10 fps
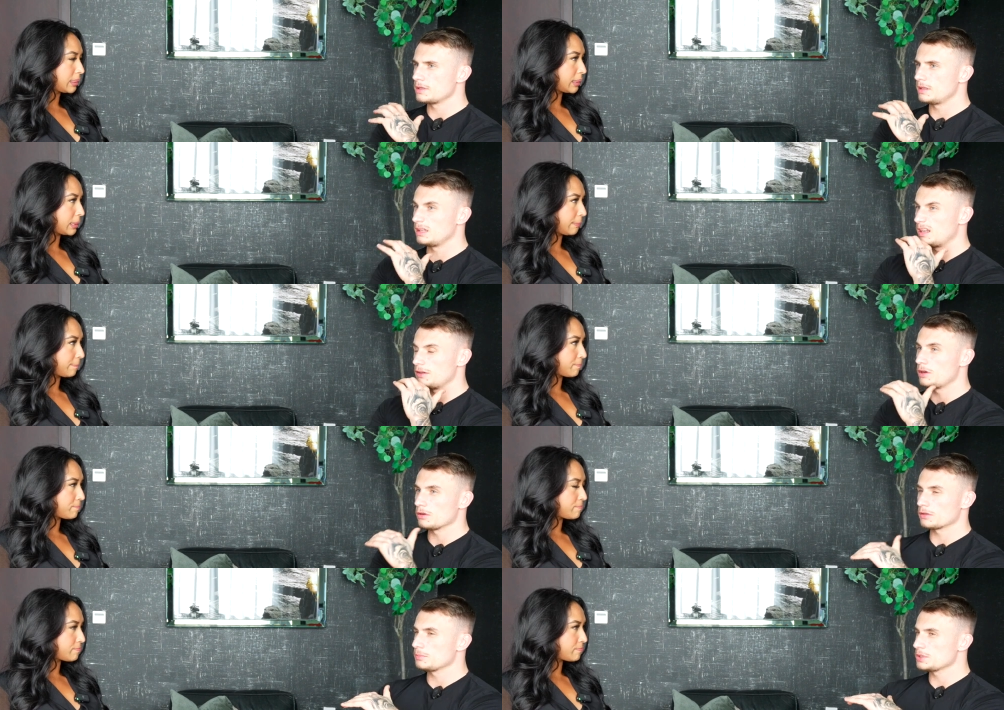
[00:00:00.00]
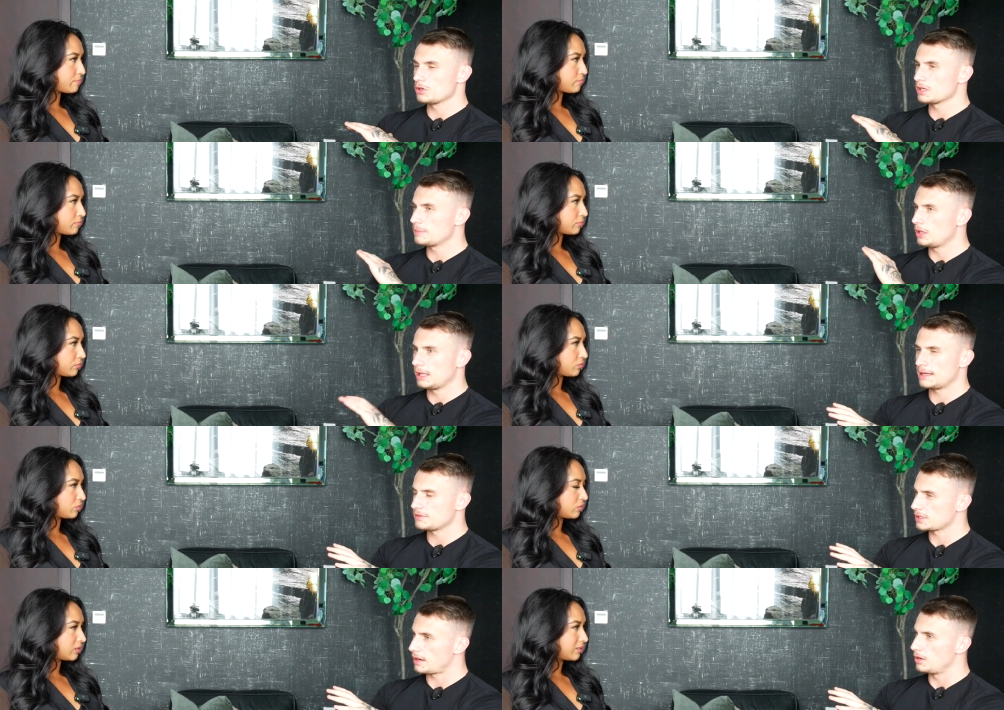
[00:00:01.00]
Speaker 1: and I'm not going to be talking about
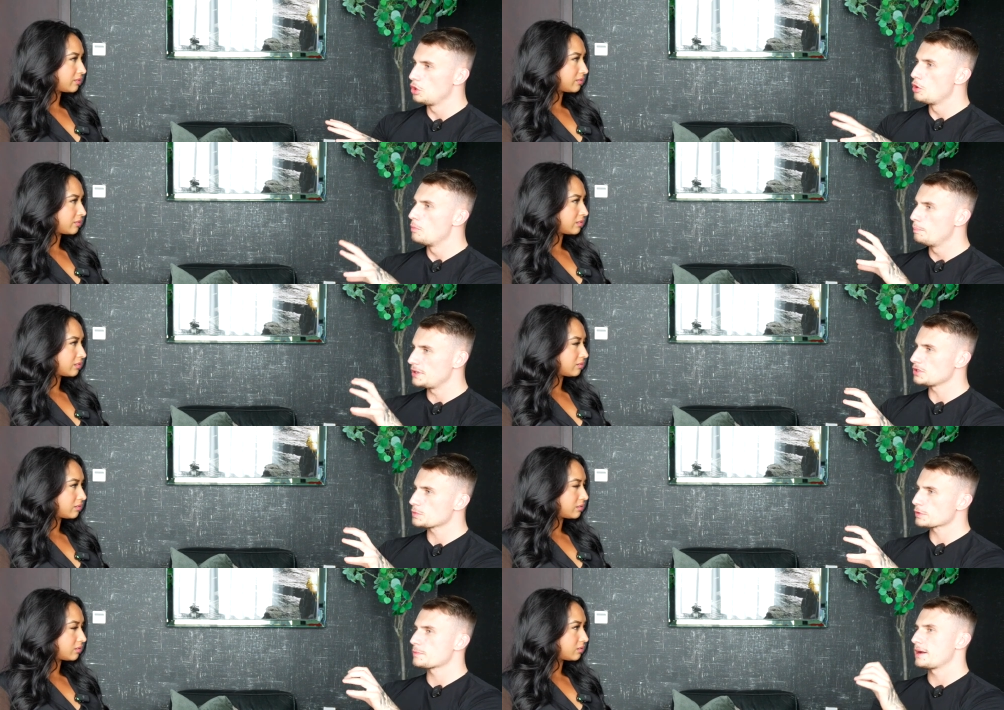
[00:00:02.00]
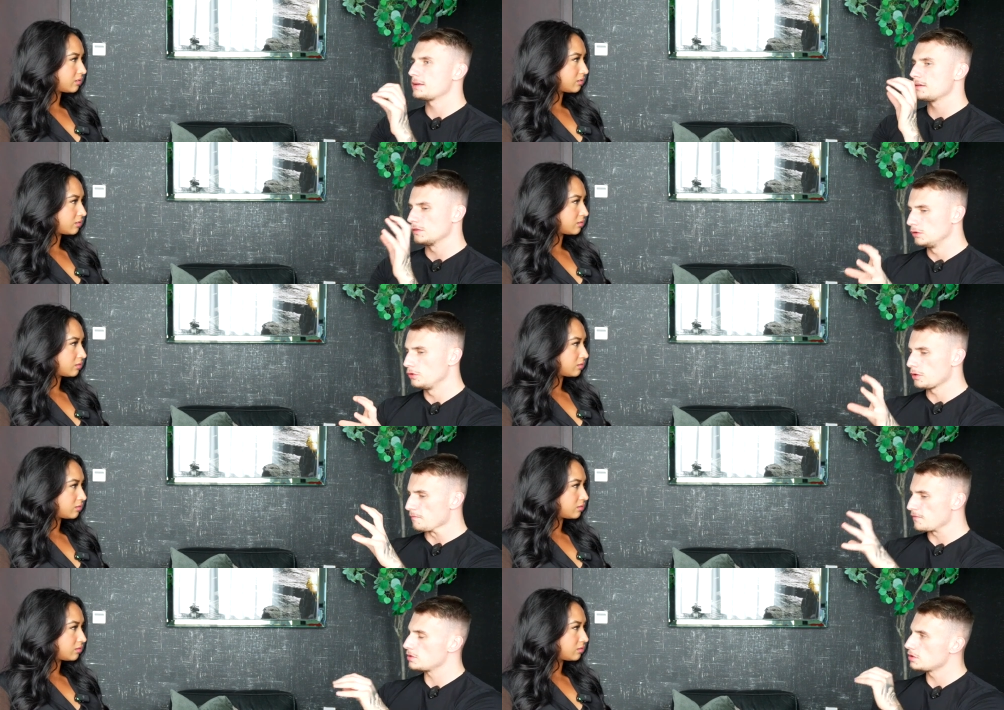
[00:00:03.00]
lifestyle, business perspective, London
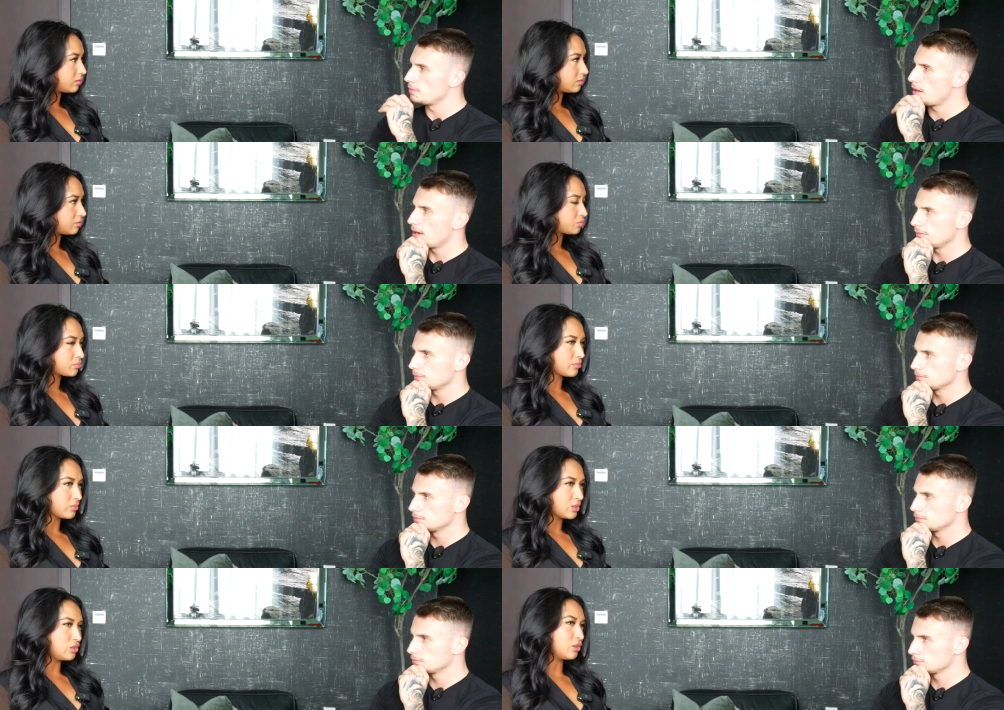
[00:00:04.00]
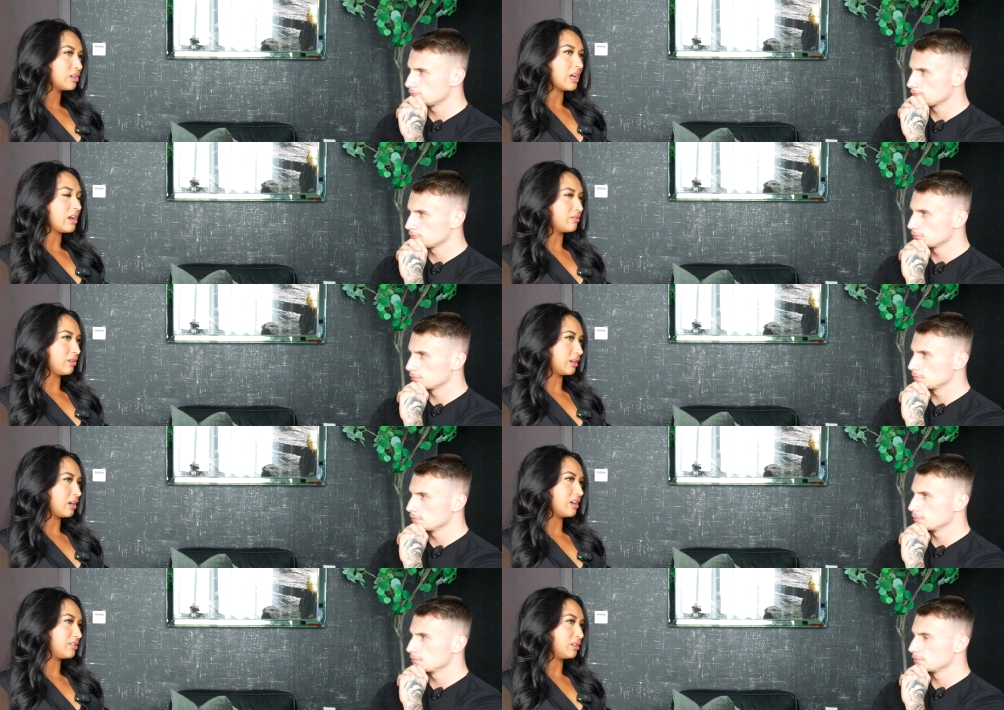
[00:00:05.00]
versus Dubai?
Speaker 2: You're going to have, like,
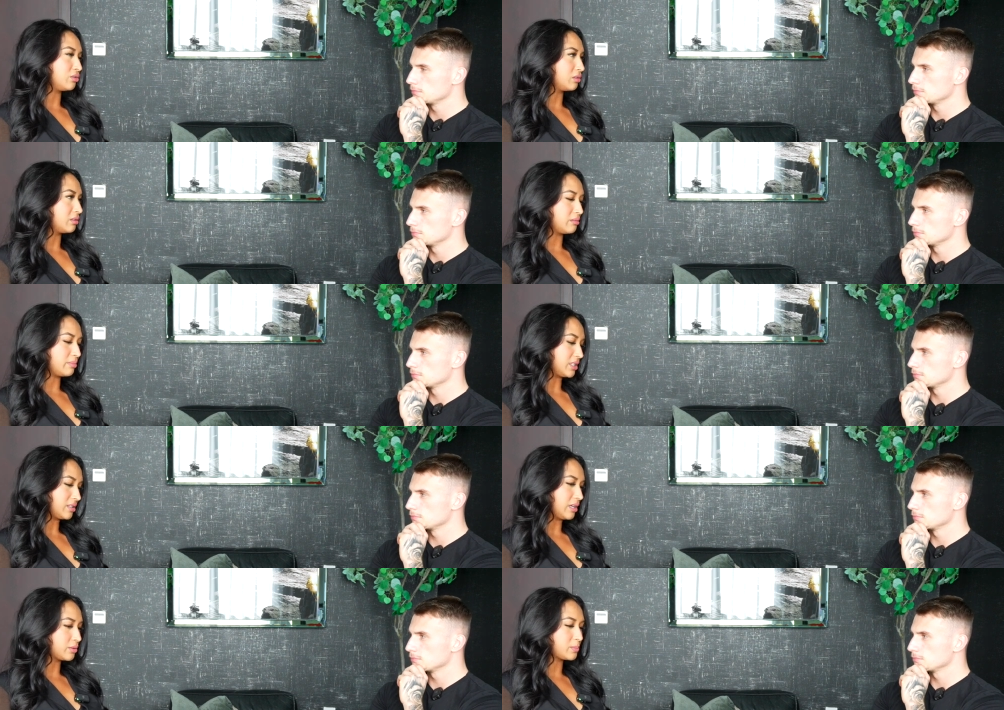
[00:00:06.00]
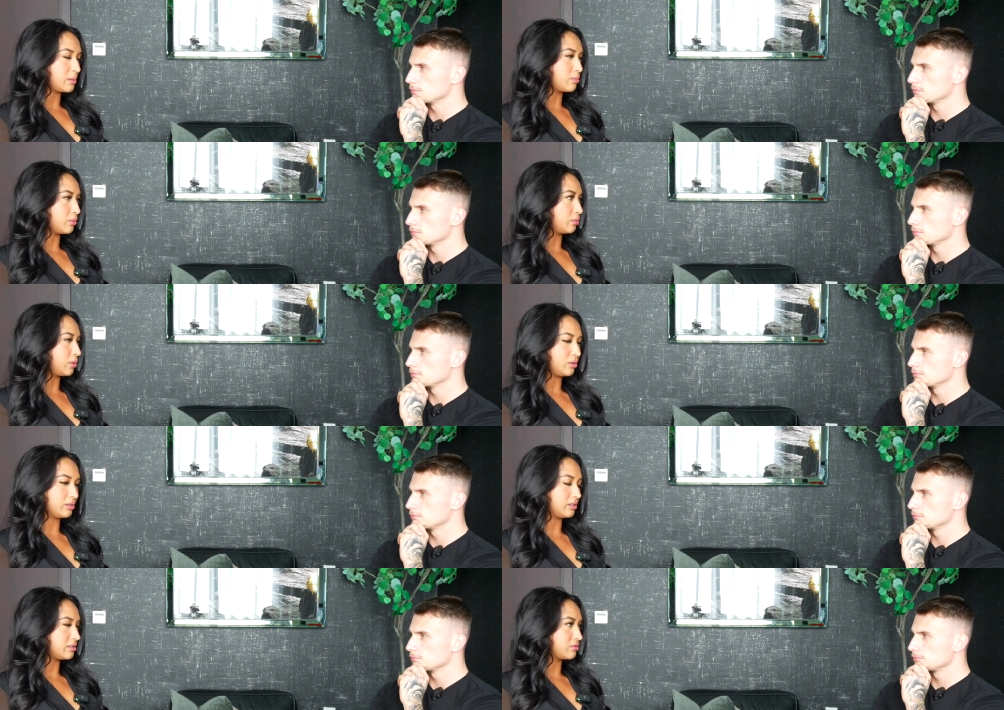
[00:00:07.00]
I think you're the best salespeople in the world
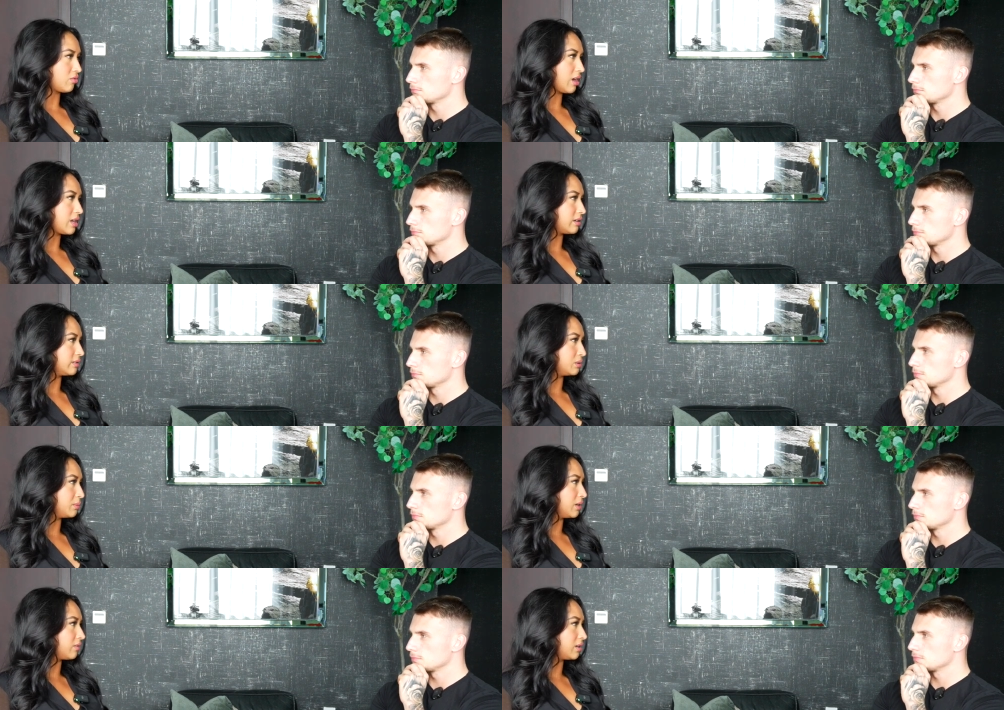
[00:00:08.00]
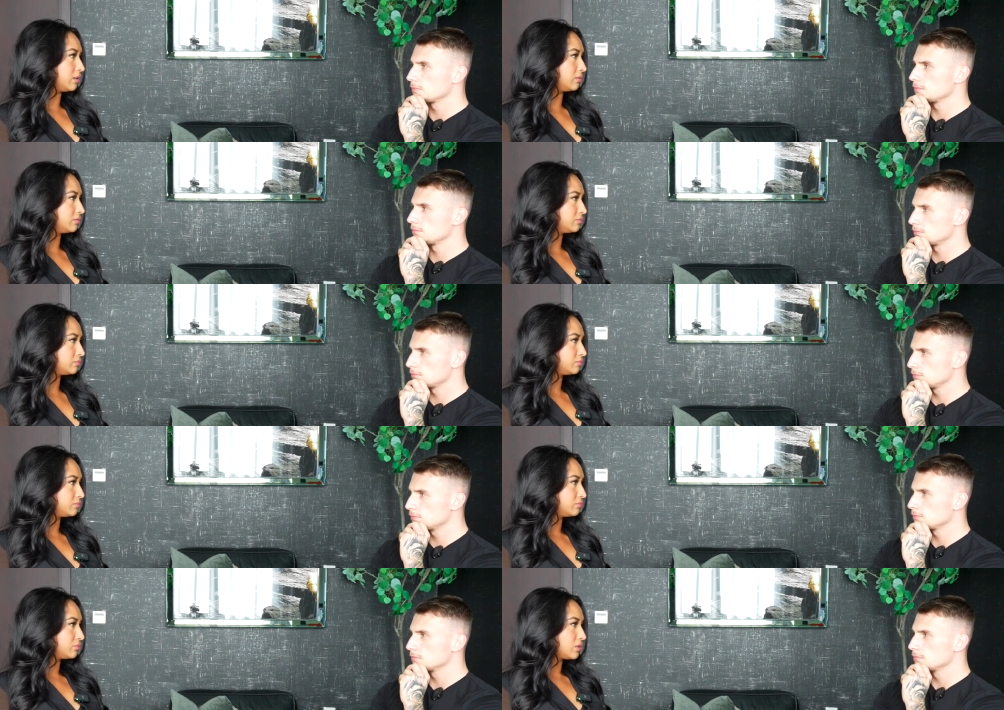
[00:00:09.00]
are right here in Dubai right now. And
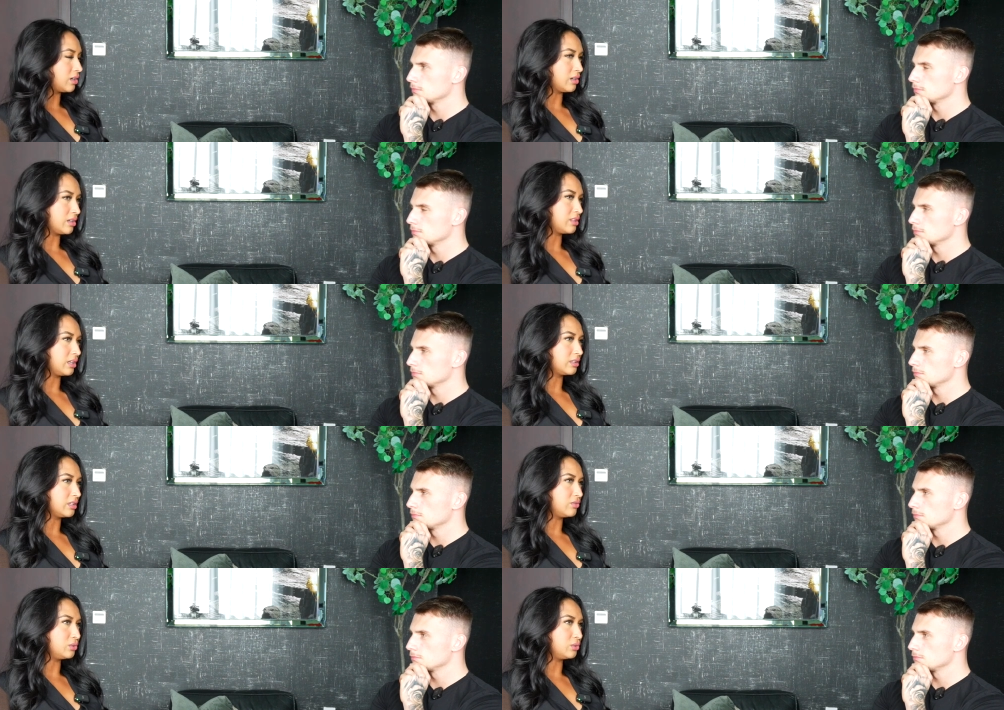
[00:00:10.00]
I think that if